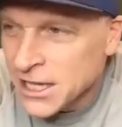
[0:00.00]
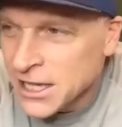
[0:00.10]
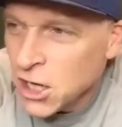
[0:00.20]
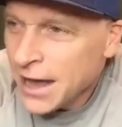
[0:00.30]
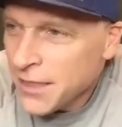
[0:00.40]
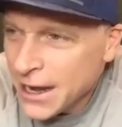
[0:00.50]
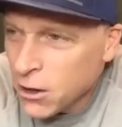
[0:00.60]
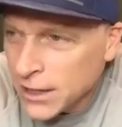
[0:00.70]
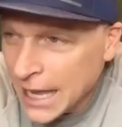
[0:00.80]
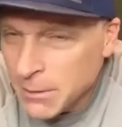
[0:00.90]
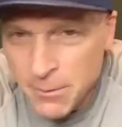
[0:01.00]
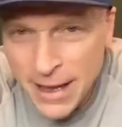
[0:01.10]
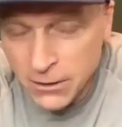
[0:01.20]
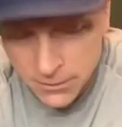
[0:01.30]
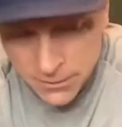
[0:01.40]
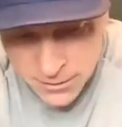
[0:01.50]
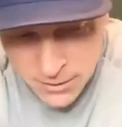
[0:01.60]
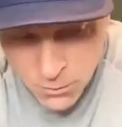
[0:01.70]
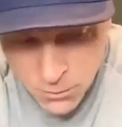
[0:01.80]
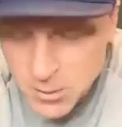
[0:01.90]
You know how that all came about?
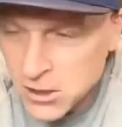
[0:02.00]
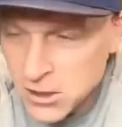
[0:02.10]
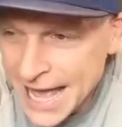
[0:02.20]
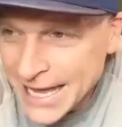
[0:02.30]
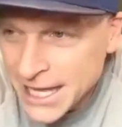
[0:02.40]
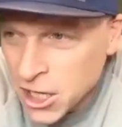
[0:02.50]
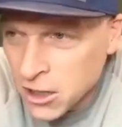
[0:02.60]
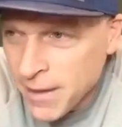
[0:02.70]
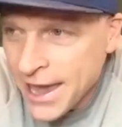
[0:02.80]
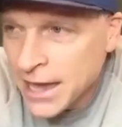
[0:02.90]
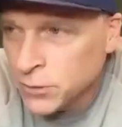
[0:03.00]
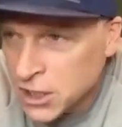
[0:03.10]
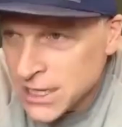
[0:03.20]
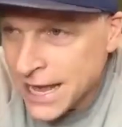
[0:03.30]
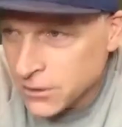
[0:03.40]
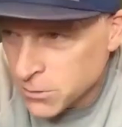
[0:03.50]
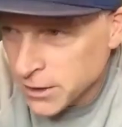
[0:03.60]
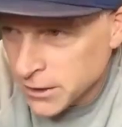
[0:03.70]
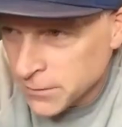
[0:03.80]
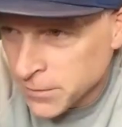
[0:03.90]
It was because that young man reached out to
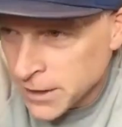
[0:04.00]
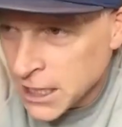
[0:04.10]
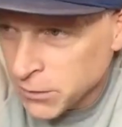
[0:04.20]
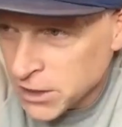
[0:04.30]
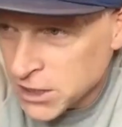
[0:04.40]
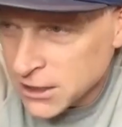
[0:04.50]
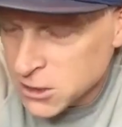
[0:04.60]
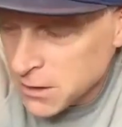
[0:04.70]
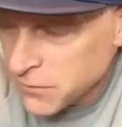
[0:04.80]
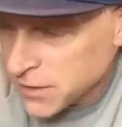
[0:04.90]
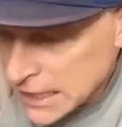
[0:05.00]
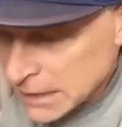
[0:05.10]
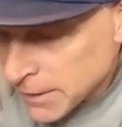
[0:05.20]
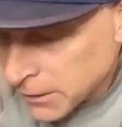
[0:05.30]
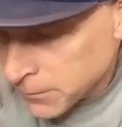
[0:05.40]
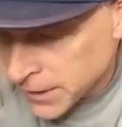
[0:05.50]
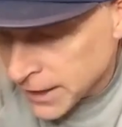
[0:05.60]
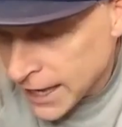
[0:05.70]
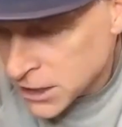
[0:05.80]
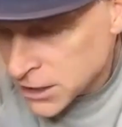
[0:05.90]
me. He reached out to me via an email
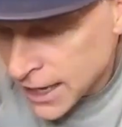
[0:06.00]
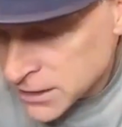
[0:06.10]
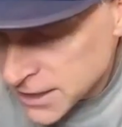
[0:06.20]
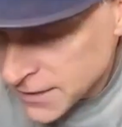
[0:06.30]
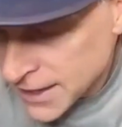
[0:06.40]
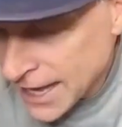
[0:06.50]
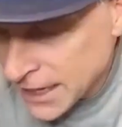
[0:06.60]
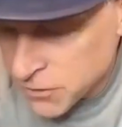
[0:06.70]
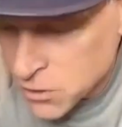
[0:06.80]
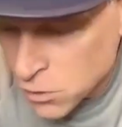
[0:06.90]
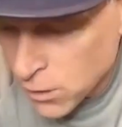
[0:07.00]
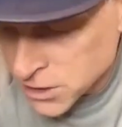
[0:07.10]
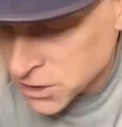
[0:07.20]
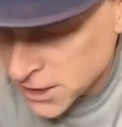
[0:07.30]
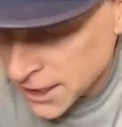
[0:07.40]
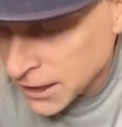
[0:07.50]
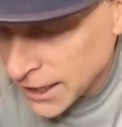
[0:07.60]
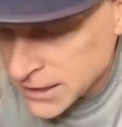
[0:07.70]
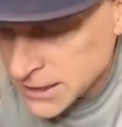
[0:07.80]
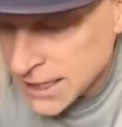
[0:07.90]
and, and said that he had a few questions he'd like to